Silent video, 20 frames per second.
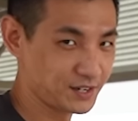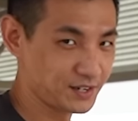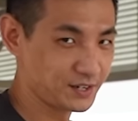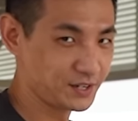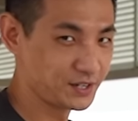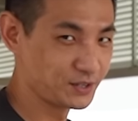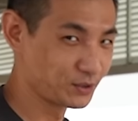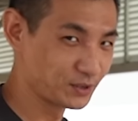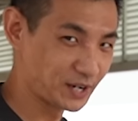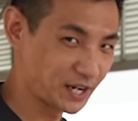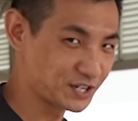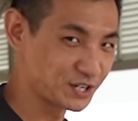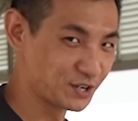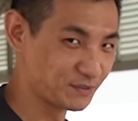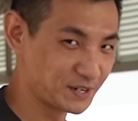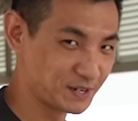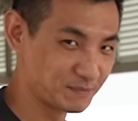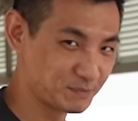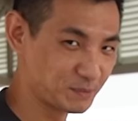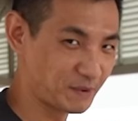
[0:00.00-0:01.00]
you don't actually
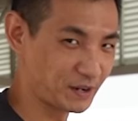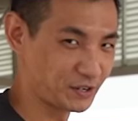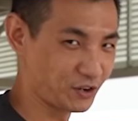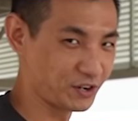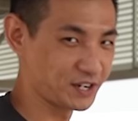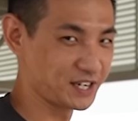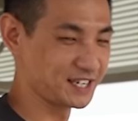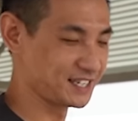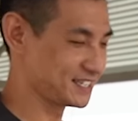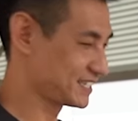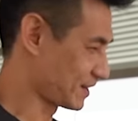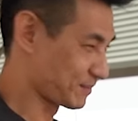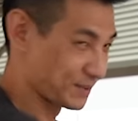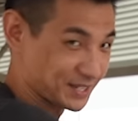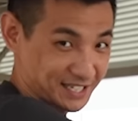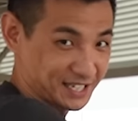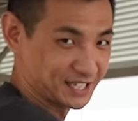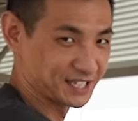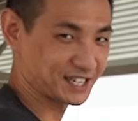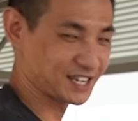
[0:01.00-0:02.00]
open the boot by knocking it,
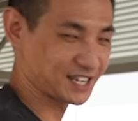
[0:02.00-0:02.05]
someone's in the